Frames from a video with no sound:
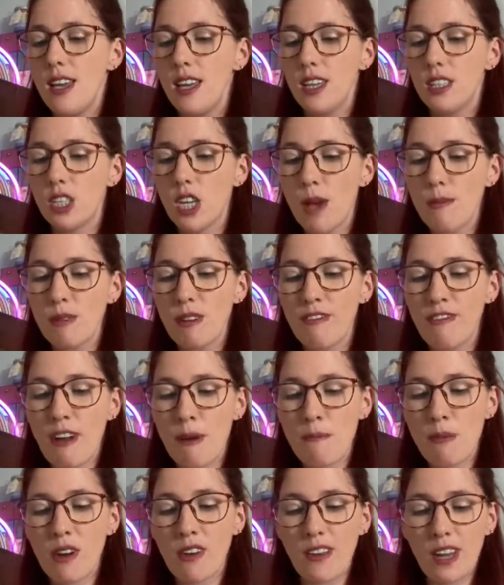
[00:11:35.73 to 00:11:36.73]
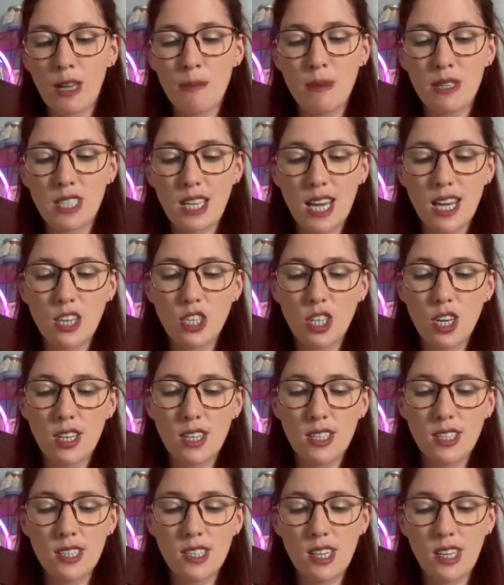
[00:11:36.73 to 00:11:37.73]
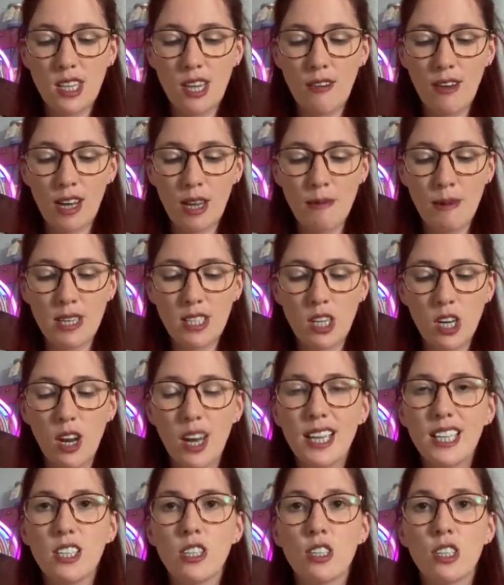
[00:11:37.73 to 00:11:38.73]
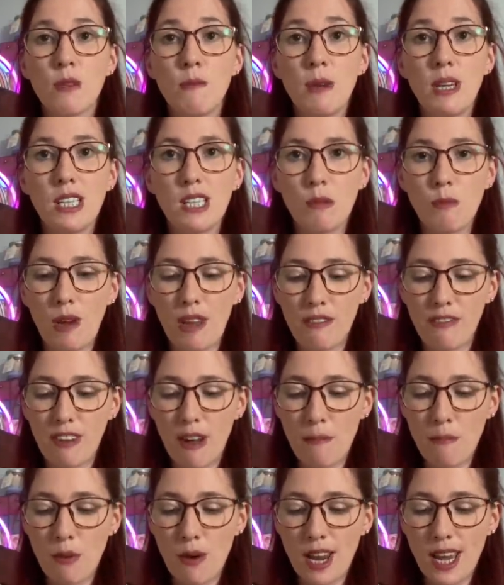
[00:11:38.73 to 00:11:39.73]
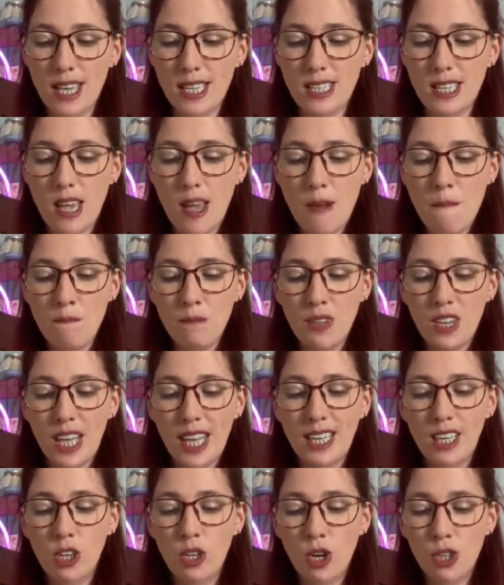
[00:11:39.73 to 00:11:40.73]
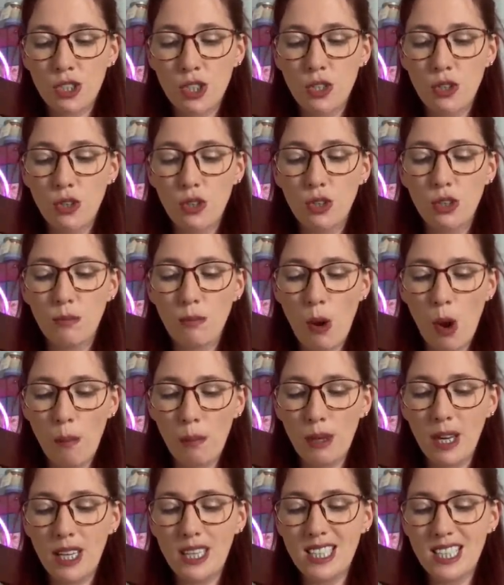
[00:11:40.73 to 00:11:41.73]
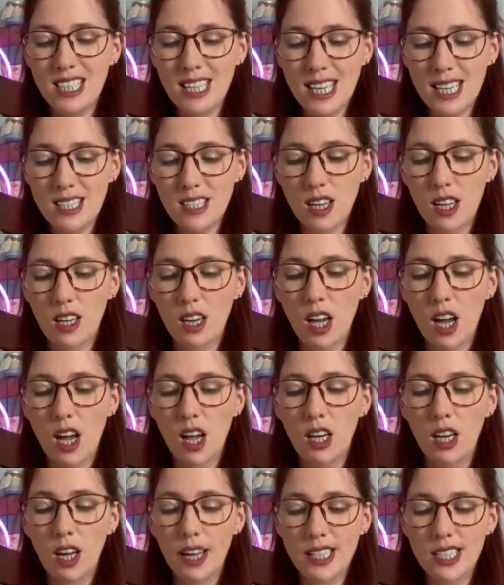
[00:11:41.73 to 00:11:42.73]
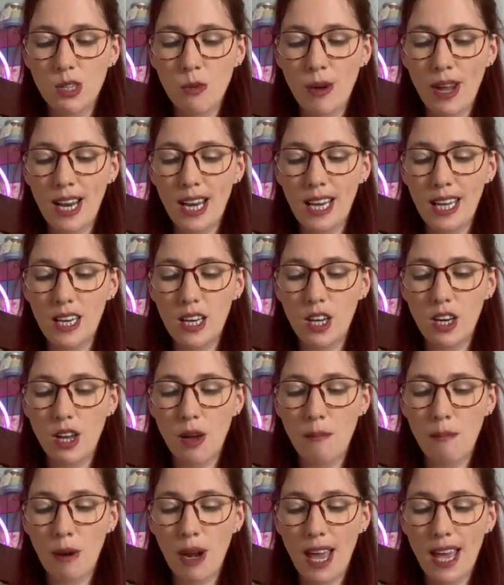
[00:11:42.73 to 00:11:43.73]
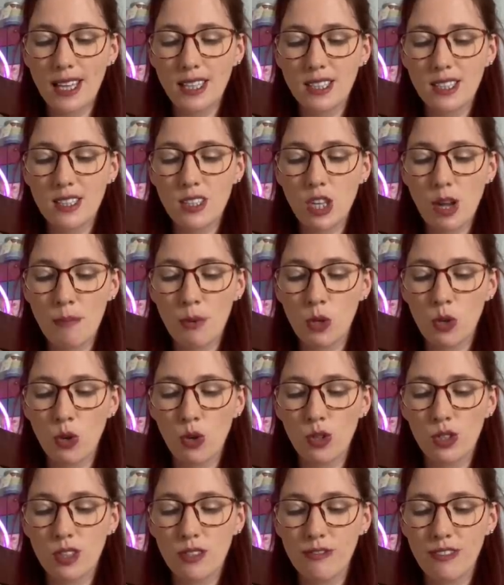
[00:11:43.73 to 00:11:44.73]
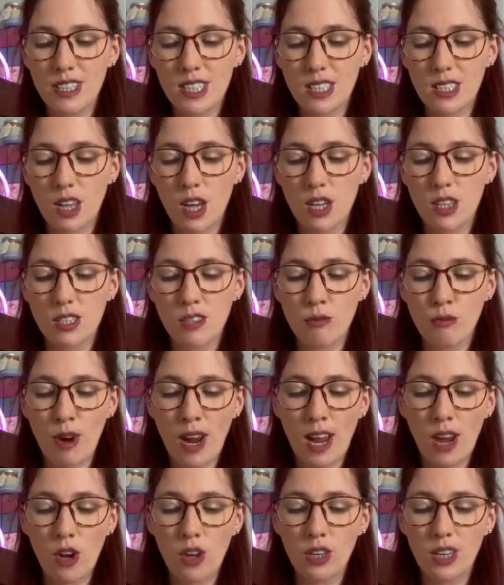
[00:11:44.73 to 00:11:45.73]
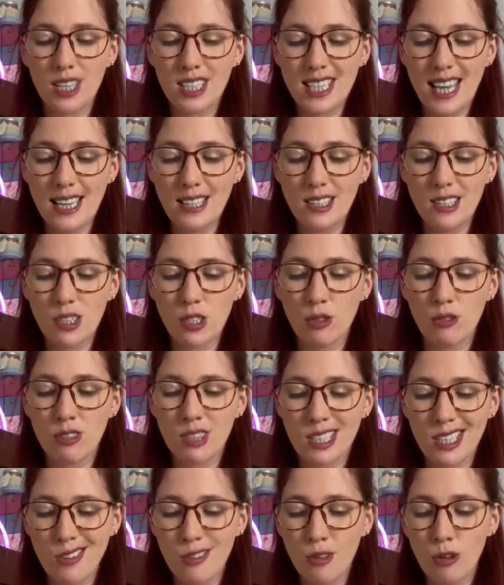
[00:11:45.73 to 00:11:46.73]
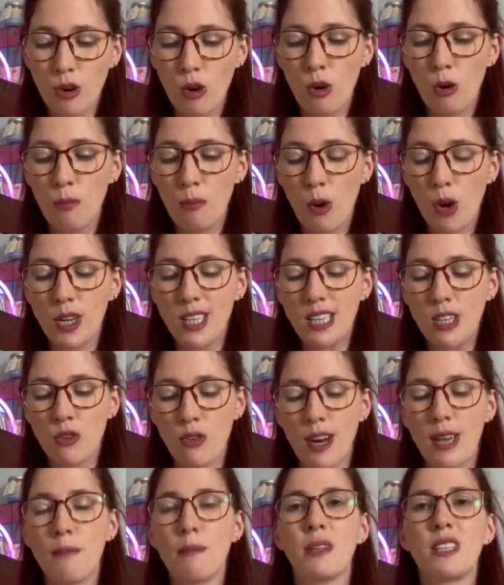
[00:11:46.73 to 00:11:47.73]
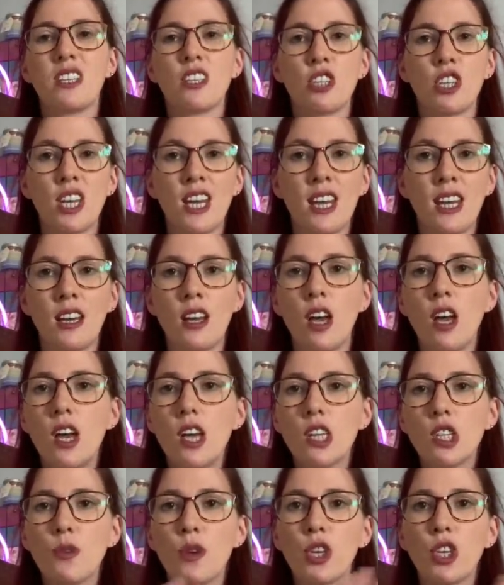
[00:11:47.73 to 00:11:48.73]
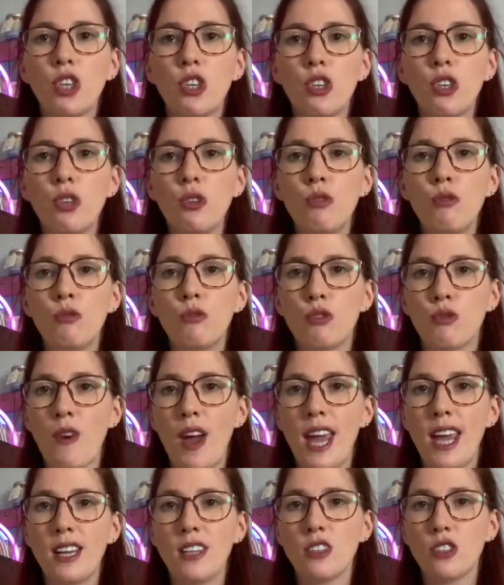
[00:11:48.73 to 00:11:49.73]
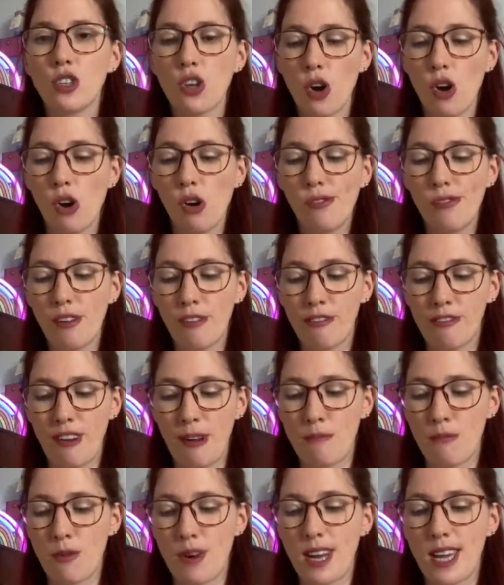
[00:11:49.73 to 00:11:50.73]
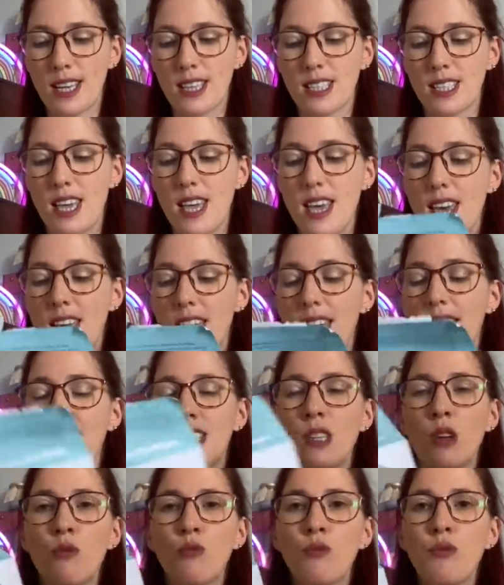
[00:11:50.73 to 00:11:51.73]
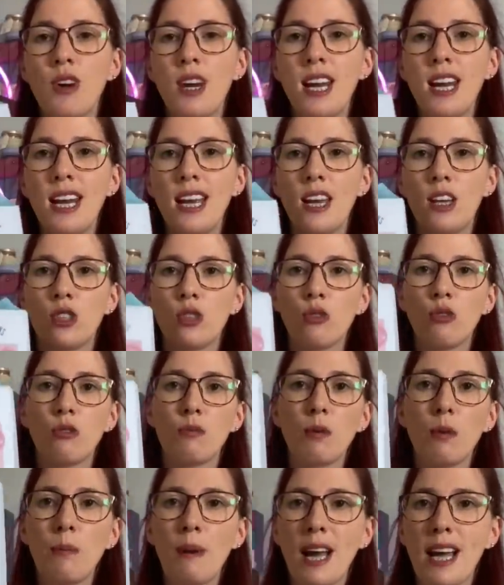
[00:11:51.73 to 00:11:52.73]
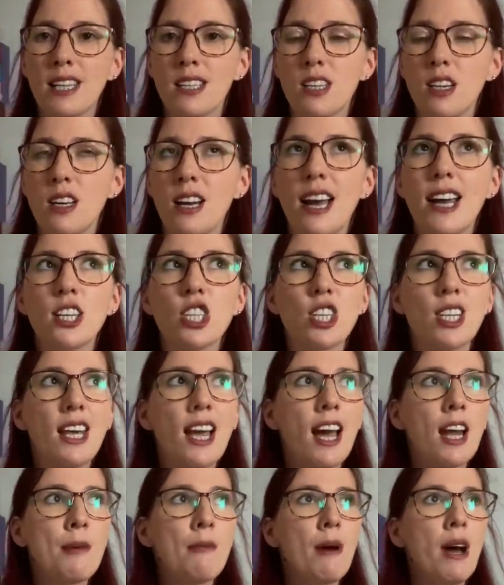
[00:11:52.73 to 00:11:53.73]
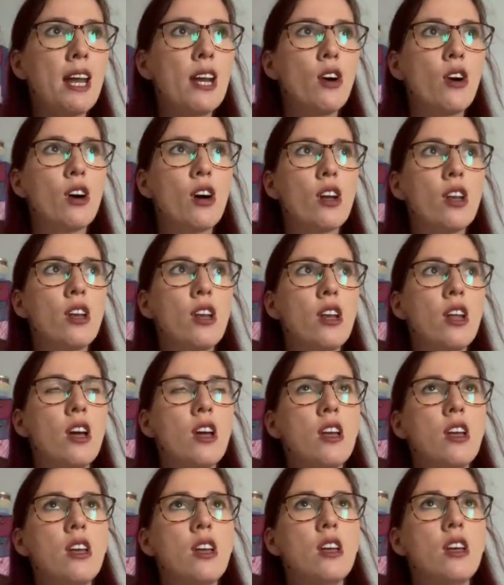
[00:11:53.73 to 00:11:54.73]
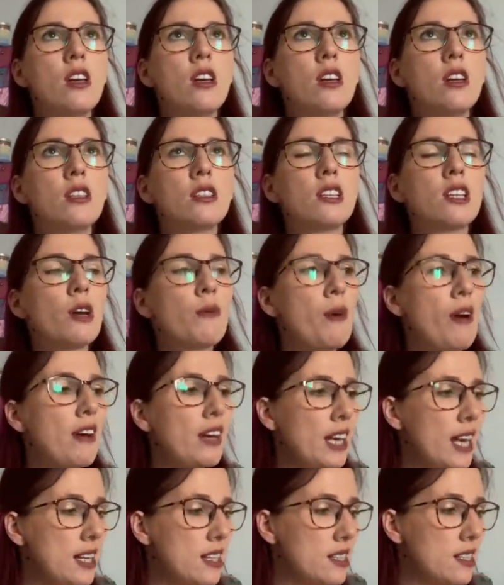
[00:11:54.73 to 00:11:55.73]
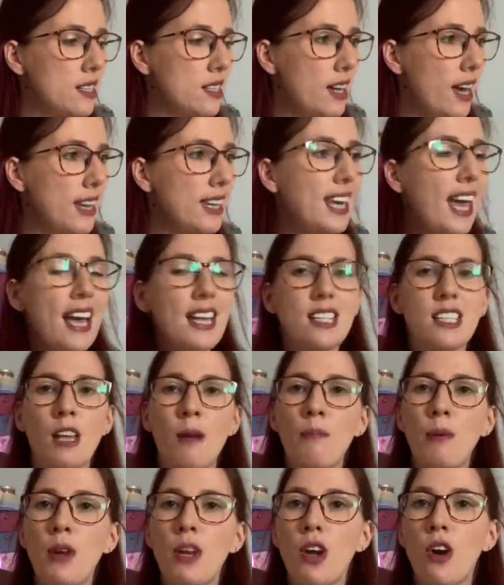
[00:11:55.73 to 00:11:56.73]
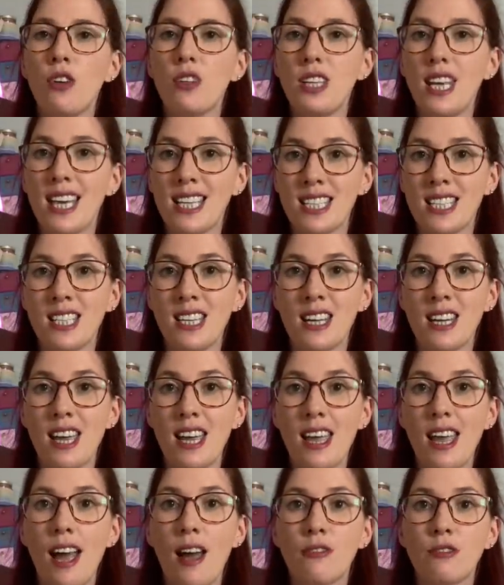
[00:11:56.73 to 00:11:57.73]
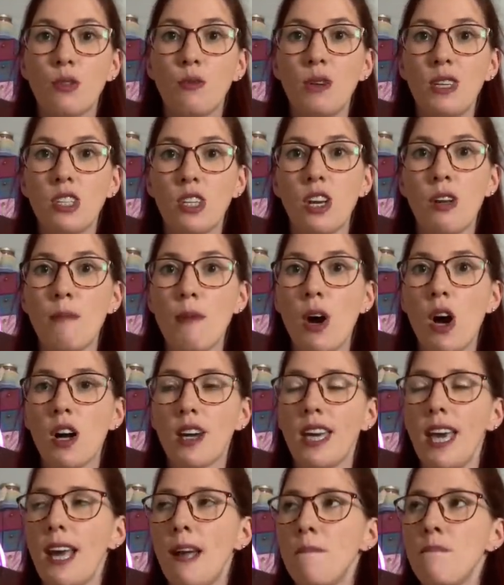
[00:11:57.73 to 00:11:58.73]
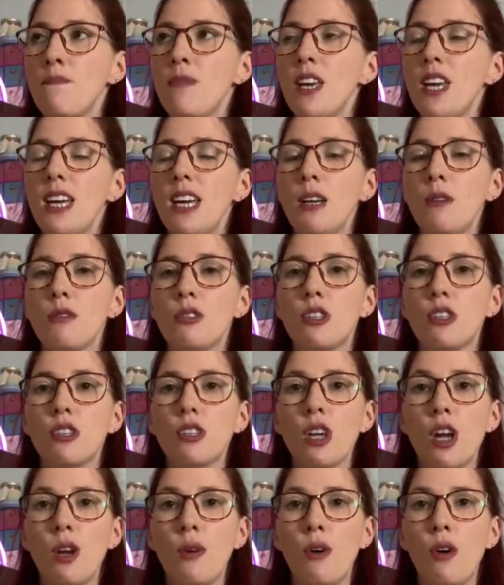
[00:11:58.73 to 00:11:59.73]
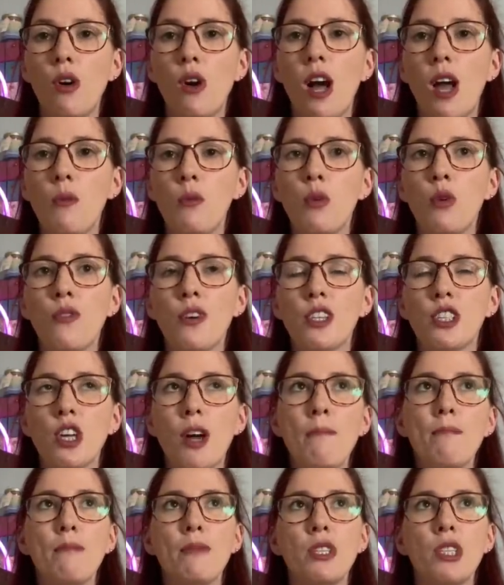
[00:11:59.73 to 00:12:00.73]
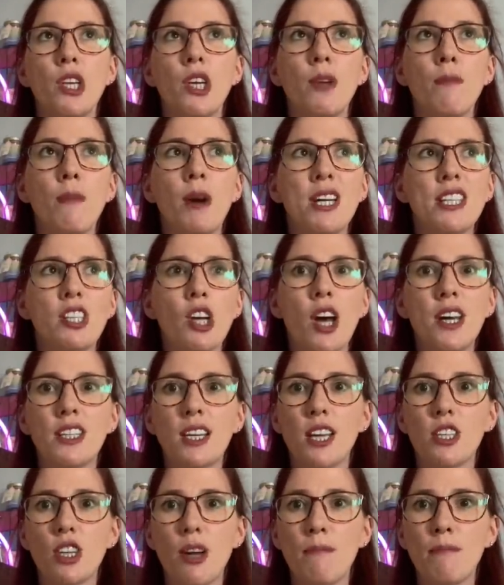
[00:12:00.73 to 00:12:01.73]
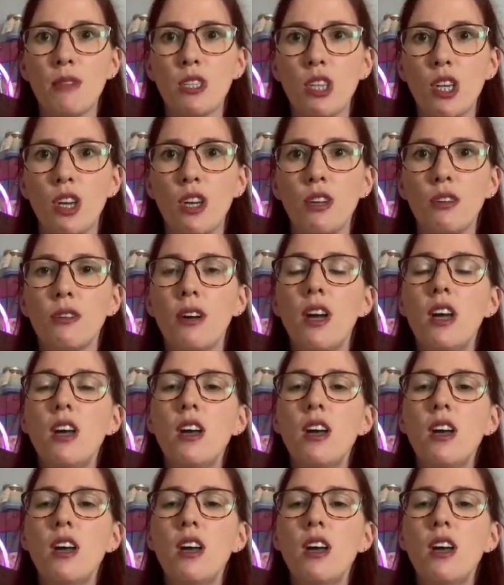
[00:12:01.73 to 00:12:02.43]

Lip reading: In terms of fabric recommendations, they recommend light to medium weight fabrics like a cotton lawn, poplin, seersucker, lighter weight linen and blends, double gauze, viscose, rayon, tencel, silk or poly crepe de chine. So a huge range of fabrics. It's a really adorable pattern. I actually had mine on, did I wear it yesterday? Yes, I put it on yesterday after we'd done a market. It was so hot. I wore a jumpsuit, my tie-dye jumpsuit.